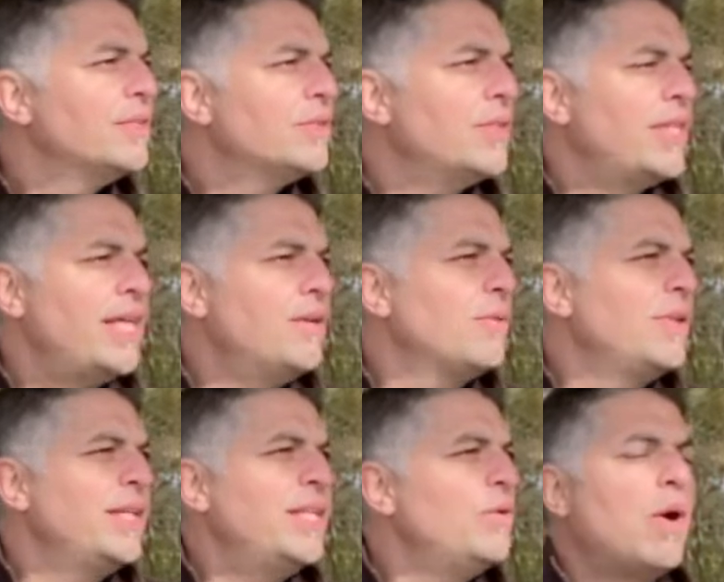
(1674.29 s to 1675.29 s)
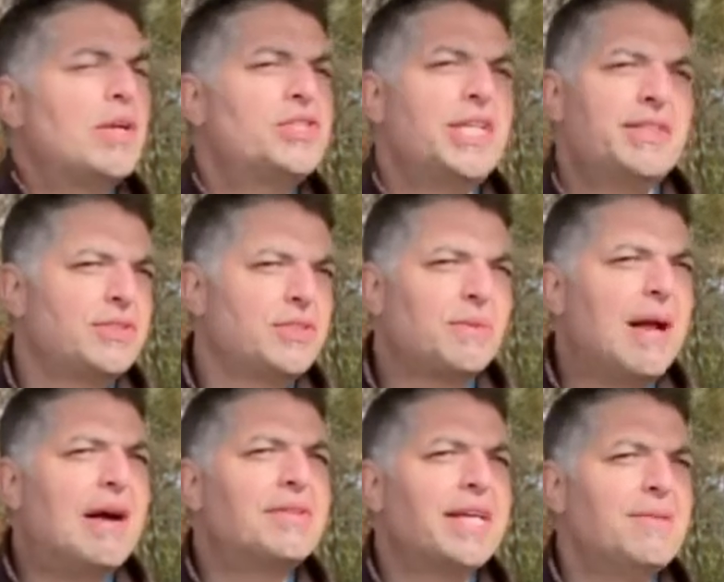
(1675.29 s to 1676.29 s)
So they really didn't want Jesus
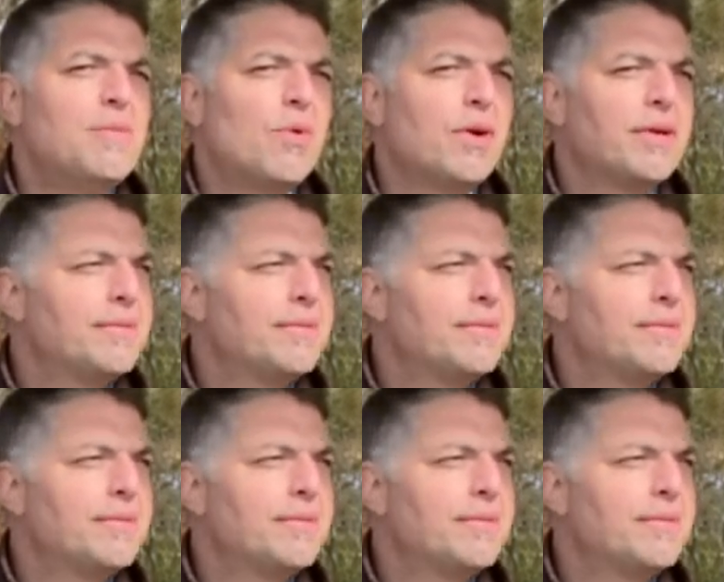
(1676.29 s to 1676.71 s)
around anymore.